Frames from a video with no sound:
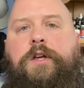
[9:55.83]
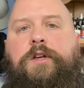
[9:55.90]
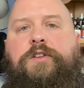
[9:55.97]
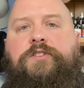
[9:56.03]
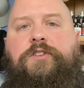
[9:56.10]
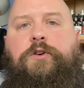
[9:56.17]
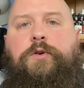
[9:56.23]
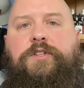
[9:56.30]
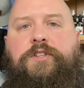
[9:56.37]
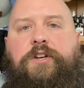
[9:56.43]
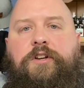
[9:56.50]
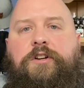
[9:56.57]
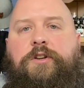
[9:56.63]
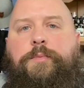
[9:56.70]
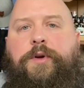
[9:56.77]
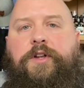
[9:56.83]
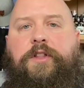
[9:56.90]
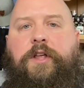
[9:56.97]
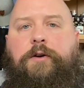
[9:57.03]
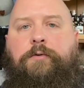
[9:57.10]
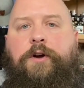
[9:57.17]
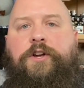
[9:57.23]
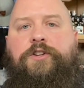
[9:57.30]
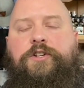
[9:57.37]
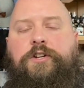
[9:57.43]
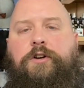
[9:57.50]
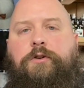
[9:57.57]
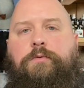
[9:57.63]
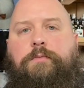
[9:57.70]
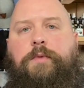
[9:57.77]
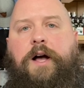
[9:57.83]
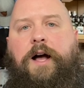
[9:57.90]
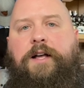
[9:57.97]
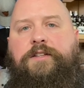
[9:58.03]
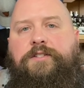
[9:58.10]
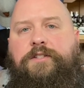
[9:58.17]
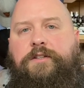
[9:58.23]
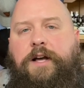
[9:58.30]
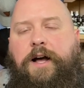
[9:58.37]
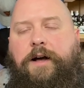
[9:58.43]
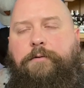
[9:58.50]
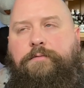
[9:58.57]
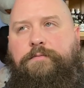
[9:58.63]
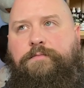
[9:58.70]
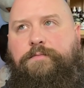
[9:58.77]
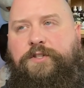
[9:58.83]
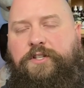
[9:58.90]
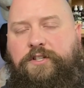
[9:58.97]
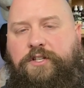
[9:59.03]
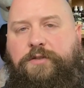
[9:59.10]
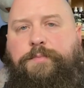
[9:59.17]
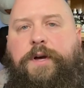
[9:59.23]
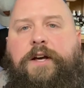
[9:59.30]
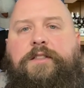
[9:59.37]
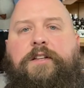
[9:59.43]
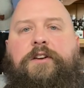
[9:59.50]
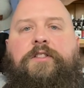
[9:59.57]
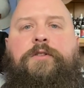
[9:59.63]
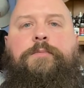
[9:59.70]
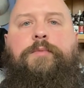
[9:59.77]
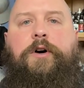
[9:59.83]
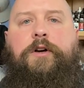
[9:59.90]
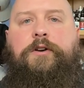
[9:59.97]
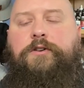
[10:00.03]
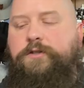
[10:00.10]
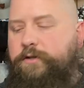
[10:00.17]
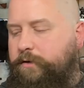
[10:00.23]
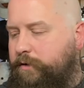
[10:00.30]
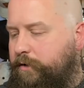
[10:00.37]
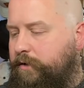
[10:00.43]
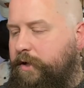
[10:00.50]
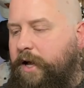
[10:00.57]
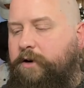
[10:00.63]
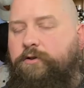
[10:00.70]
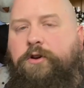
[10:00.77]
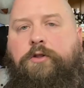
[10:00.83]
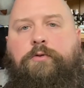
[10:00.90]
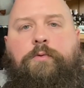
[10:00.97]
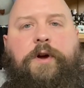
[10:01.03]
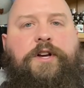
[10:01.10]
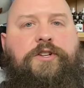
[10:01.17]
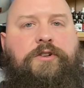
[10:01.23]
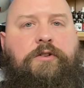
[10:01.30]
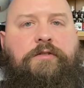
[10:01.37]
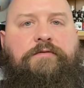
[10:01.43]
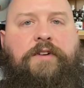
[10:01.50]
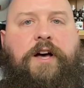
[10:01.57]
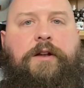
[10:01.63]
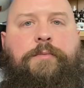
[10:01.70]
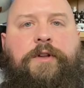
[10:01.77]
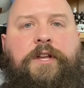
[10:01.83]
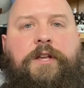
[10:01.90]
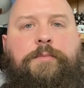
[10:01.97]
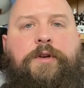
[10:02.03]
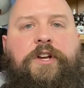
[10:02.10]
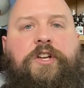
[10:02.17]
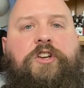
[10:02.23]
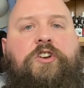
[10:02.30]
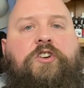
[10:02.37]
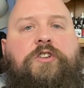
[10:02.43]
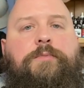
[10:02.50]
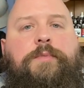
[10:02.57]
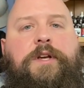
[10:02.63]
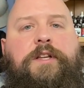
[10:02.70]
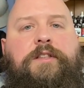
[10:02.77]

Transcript: So it's going to depend on that ratio. I, I suspect that in the butters, I don't know the ratio of the vitamin E, but it could be